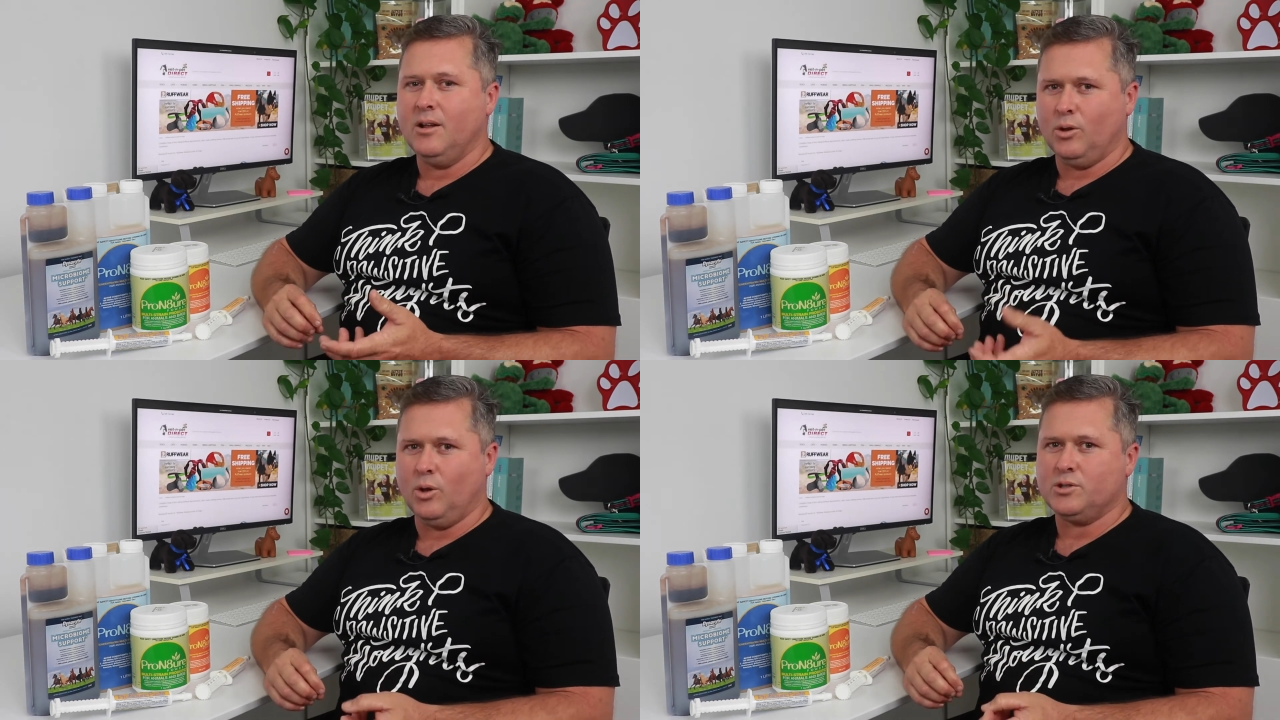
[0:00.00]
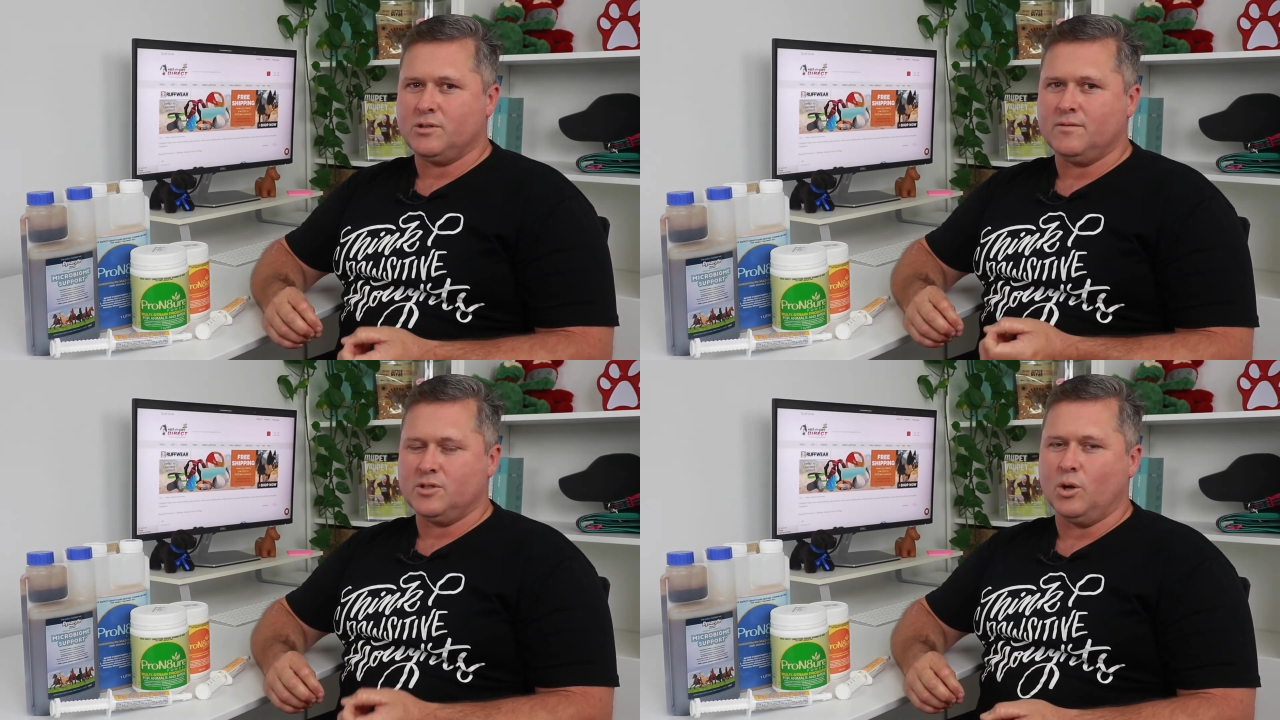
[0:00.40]
lots
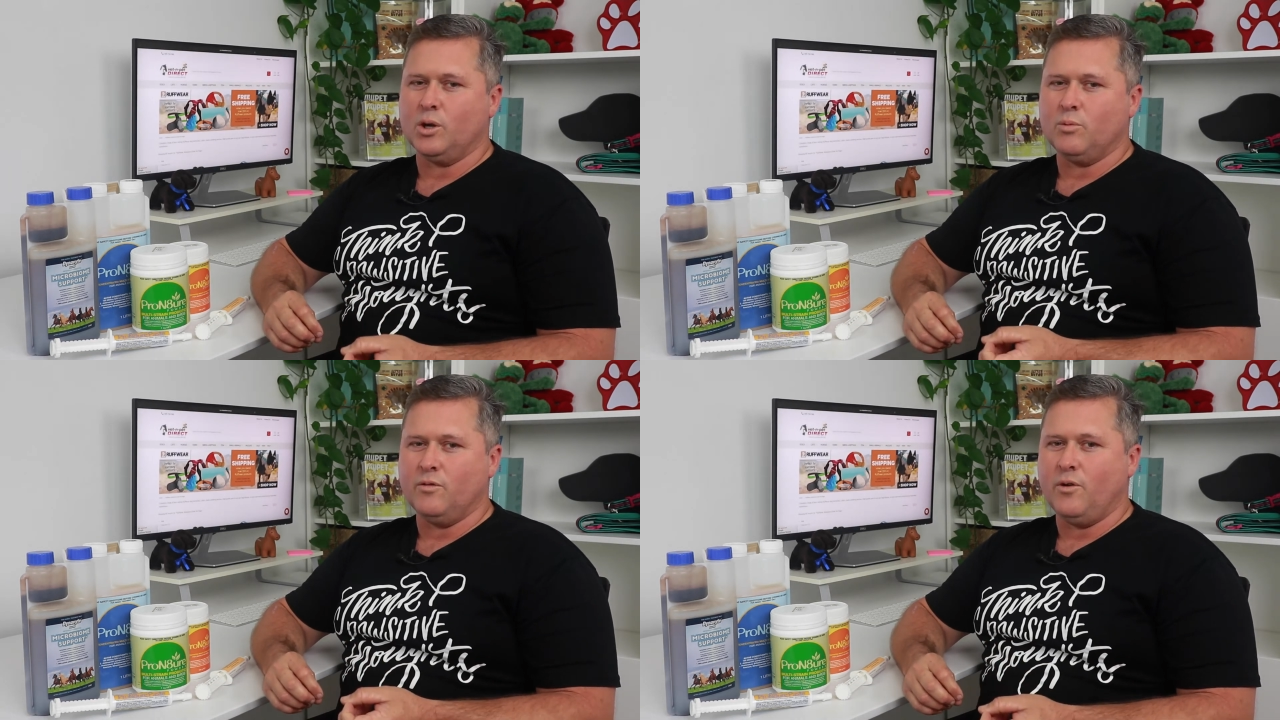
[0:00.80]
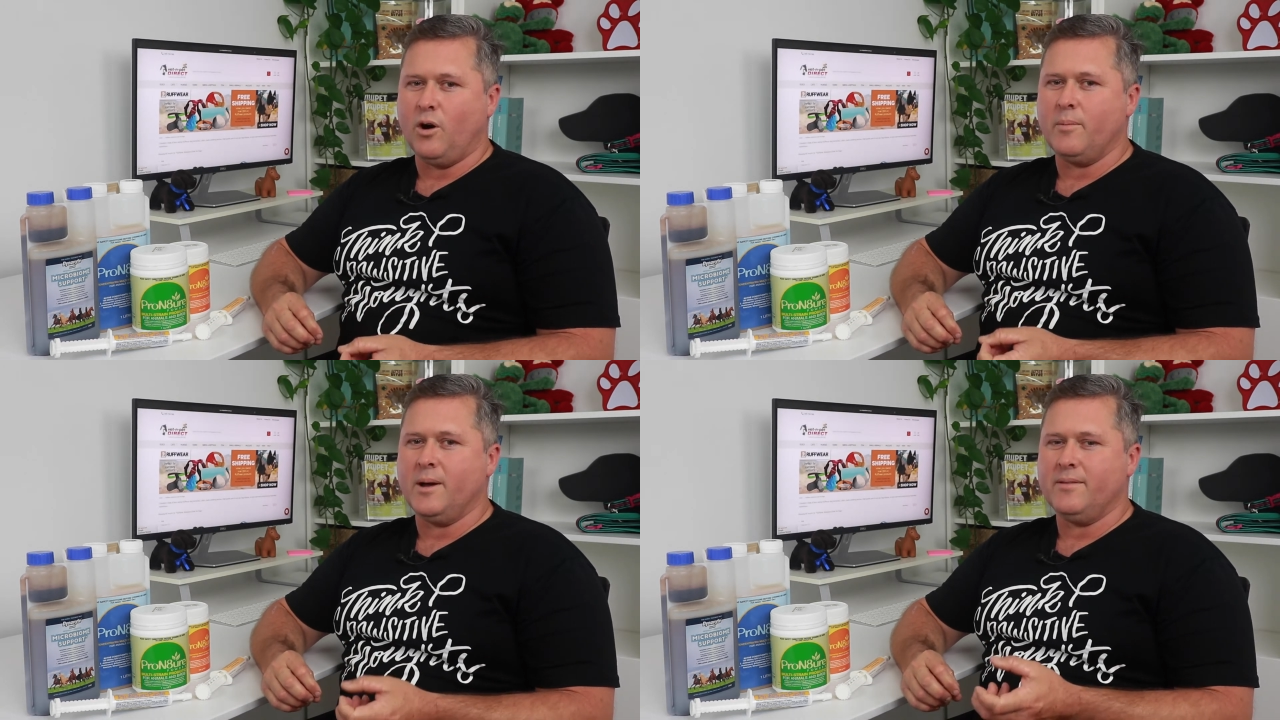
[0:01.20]
of soluble
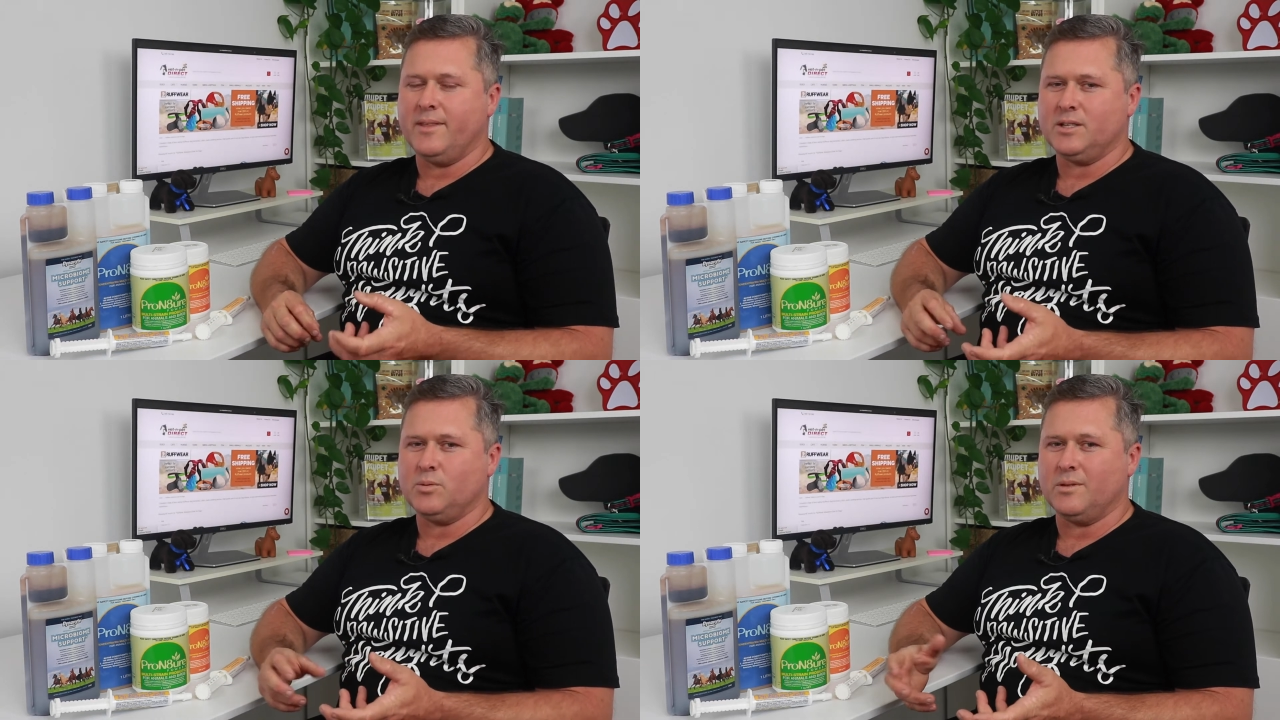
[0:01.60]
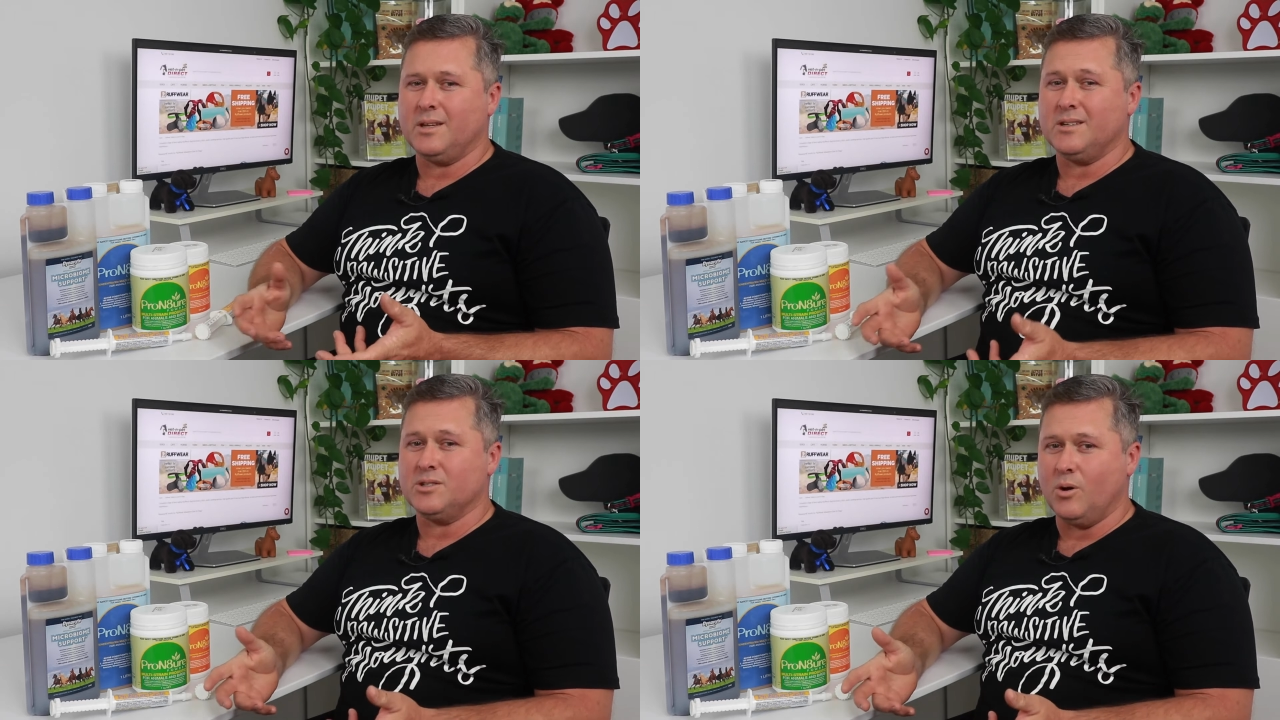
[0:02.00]
fibre. That's what they're
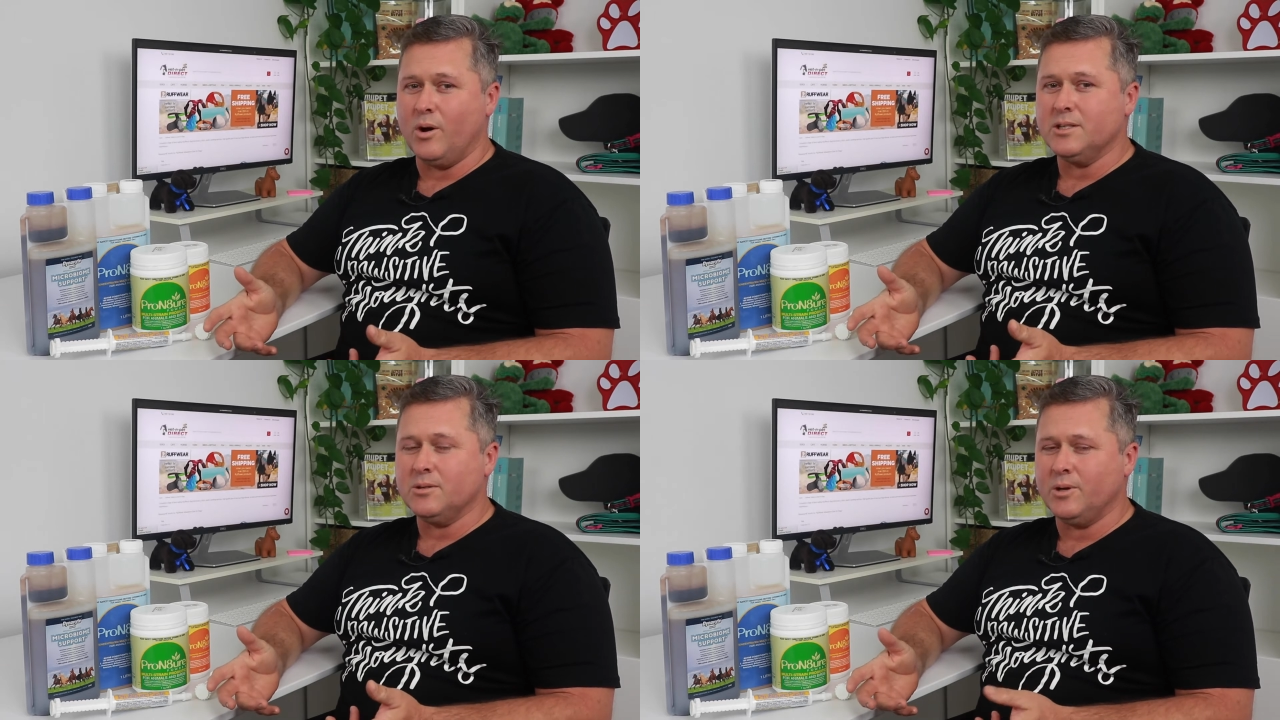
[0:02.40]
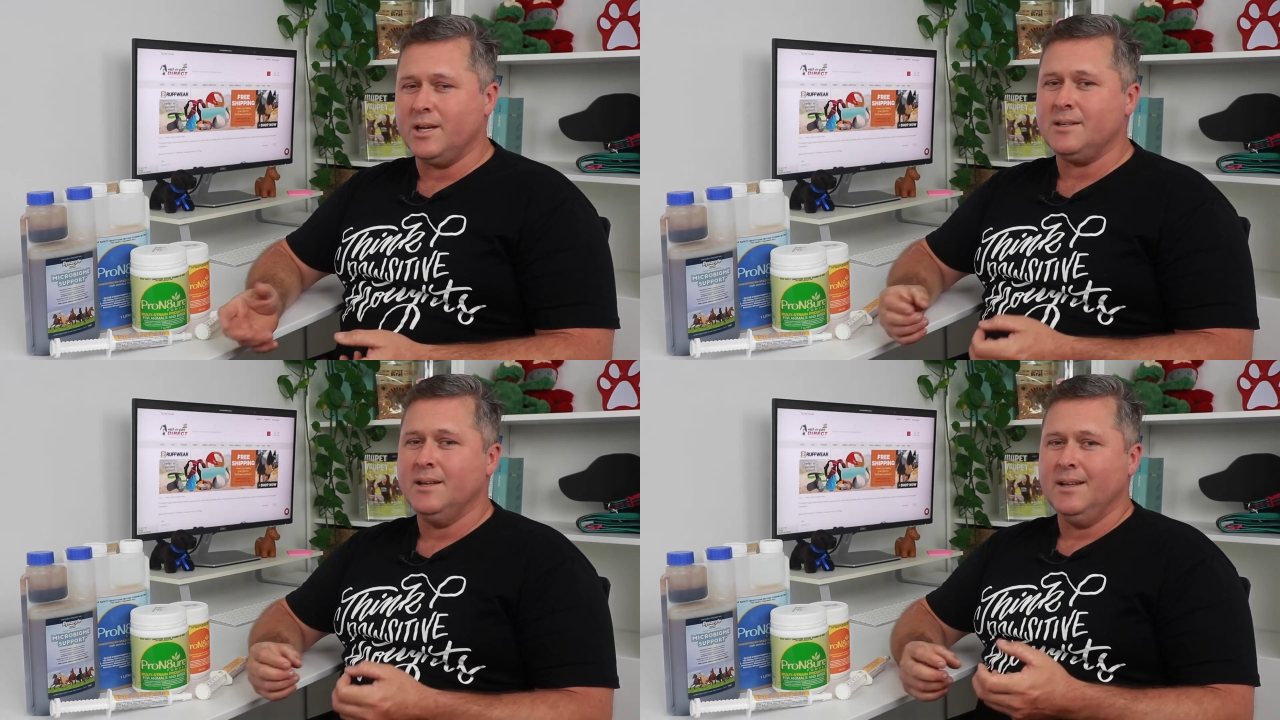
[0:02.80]
designed to eat.